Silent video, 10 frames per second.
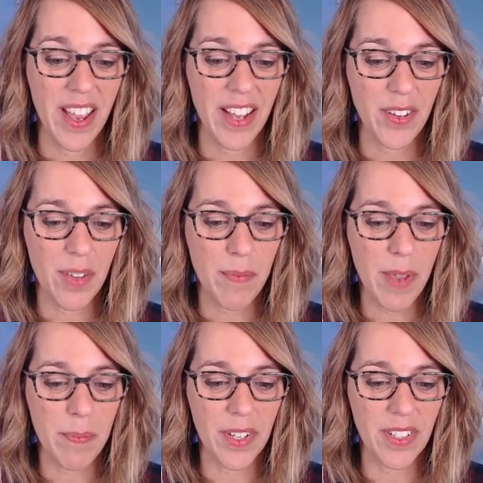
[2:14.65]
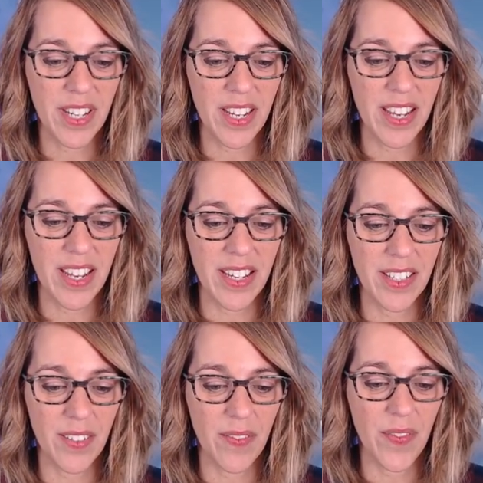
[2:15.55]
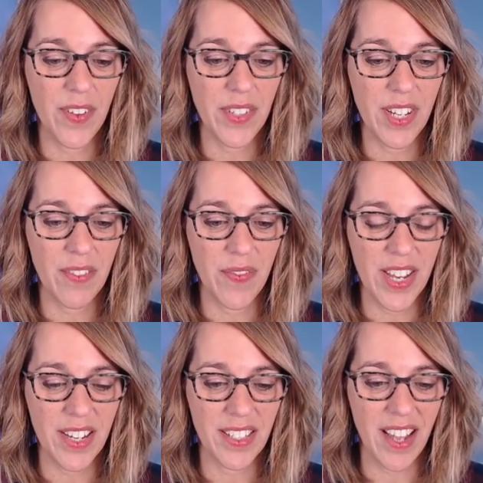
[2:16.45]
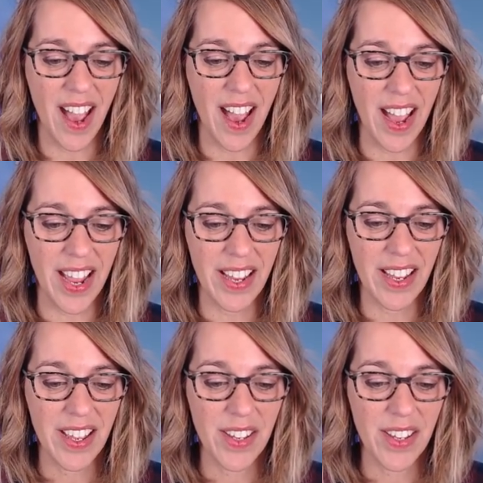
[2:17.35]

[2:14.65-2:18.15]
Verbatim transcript: I know that my building is 50 feet high.